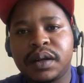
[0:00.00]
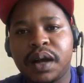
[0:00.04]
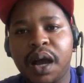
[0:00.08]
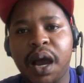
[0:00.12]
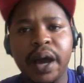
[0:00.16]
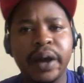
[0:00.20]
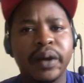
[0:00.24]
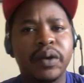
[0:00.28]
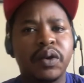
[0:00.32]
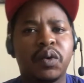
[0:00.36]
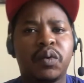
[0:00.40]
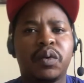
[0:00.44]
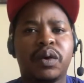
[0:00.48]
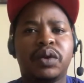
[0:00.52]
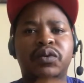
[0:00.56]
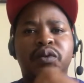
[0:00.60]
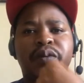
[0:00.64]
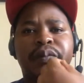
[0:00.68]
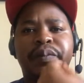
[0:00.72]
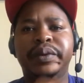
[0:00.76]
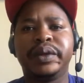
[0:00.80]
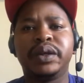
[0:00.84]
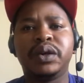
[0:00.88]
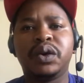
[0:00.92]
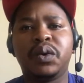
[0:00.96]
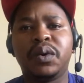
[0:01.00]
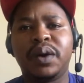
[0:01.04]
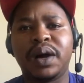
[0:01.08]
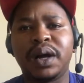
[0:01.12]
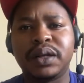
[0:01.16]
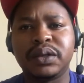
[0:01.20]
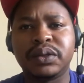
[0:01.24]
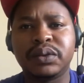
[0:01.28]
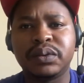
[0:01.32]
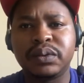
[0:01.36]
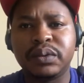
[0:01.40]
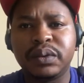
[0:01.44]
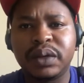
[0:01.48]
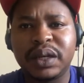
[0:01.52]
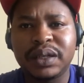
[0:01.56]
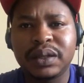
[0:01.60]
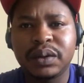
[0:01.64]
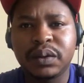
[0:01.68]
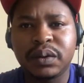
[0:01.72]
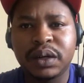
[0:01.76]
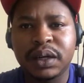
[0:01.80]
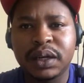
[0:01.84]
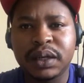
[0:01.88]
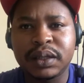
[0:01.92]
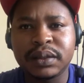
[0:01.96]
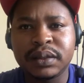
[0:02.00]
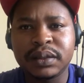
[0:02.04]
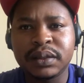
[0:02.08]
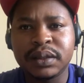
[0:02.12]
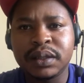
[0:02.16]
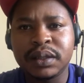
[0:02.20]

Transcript: I don't want to be equal to anyone.